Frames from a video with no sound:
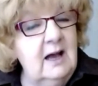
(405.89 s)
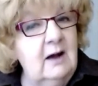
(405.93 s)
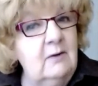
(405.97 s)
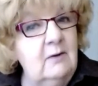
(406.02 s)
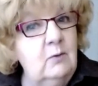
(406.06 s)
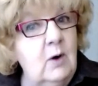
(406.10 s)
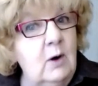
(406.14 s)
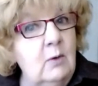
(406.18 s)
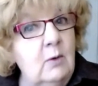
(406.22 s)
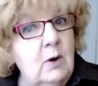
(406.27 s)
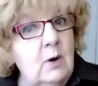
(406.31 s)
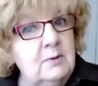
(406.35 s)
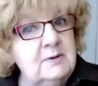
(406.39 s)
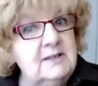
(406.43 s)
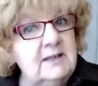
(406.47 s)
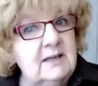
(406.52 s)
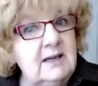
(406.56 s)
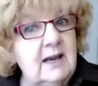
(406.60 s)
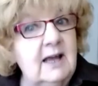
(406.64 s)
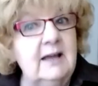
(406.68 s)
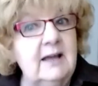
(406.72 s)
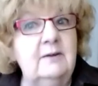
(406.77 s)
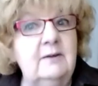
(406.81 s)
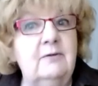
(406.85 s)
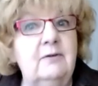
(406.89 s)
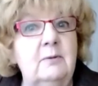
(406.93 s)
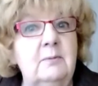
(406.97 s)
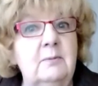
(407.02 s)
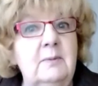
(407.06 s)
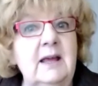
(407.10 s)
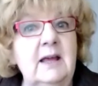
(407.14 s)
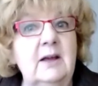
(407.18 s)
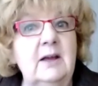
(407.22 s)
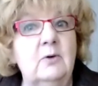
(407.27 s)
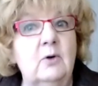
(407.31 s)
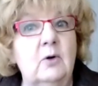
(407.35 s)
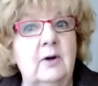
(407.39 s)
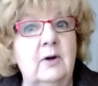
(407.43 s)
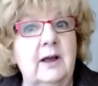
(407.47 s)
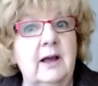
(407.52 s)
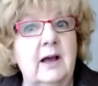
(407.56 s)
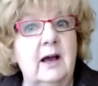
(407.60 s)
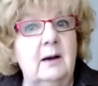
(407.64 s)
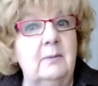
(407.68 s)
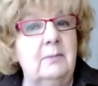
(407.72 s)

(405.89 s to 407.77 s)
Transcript: of what was it like for me growing